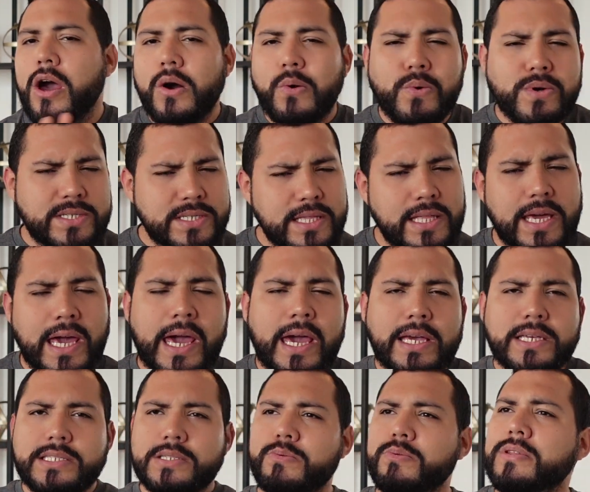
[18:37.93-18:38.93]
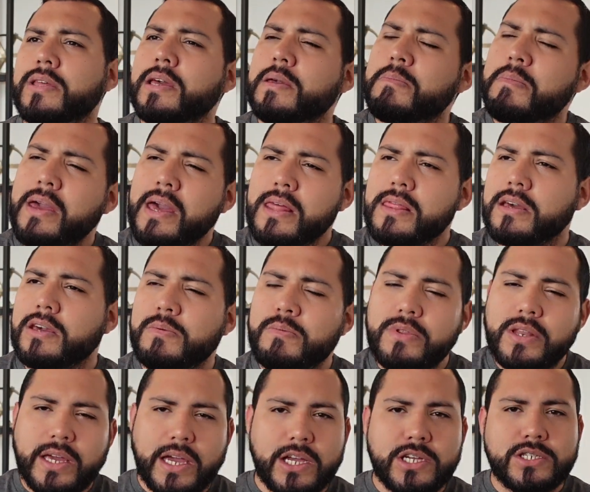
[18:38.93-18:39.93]
Wasn't the case. We're like, man, the
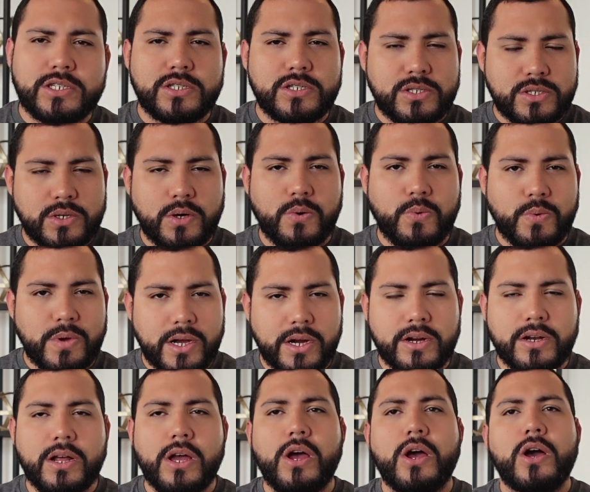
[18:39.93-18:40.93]
communication is so weird.